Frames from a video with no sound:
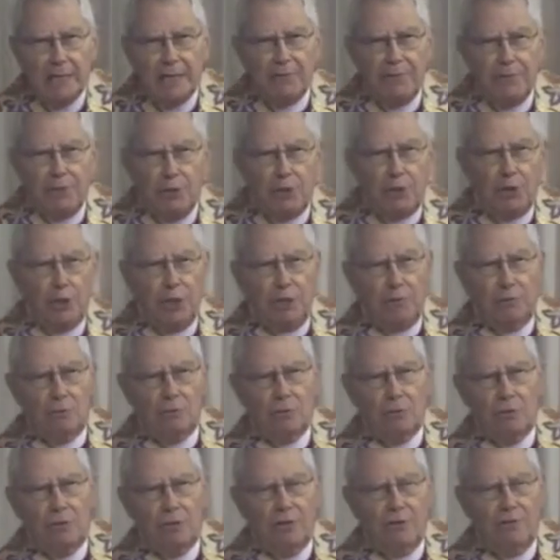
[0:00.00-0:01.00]
at the
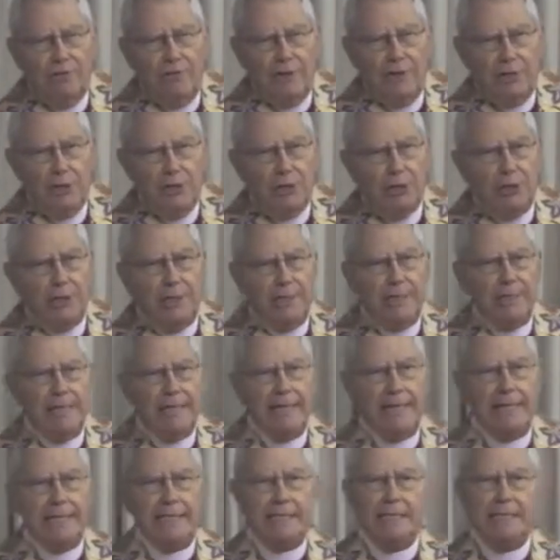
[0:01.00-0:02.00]
General Convention
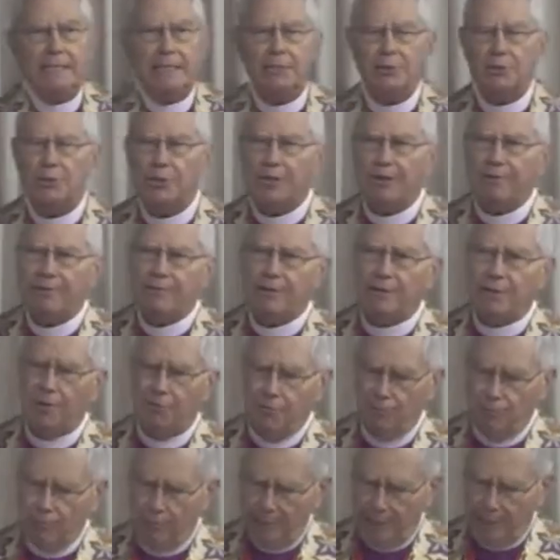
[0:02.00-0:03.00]
in
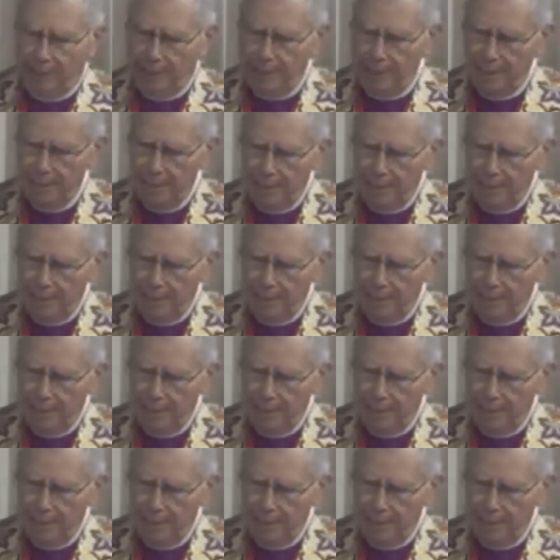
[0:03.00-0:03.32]
1973,